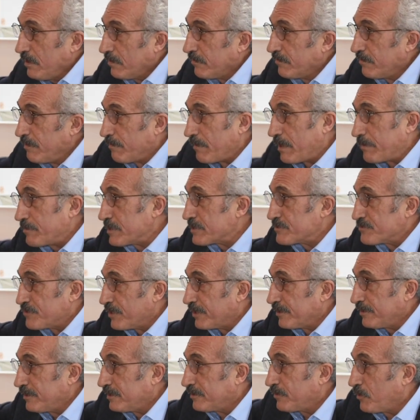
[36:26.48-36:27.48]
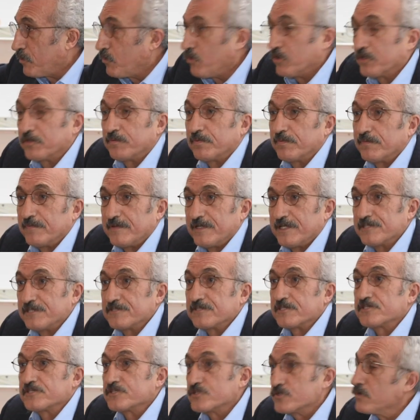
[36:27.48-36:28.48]
remember Sayyad Qutb
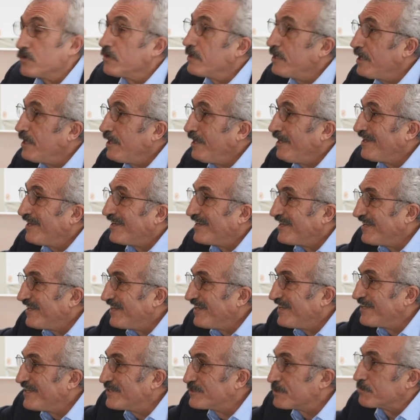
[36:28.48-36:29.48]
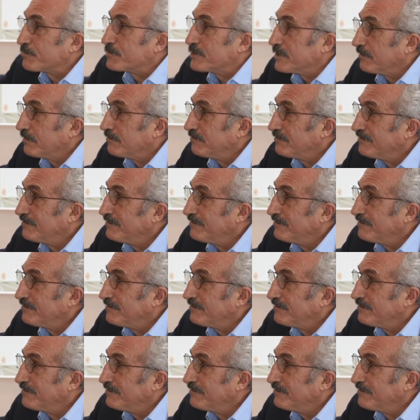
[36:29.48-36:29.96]
is a Sunni Egyptian.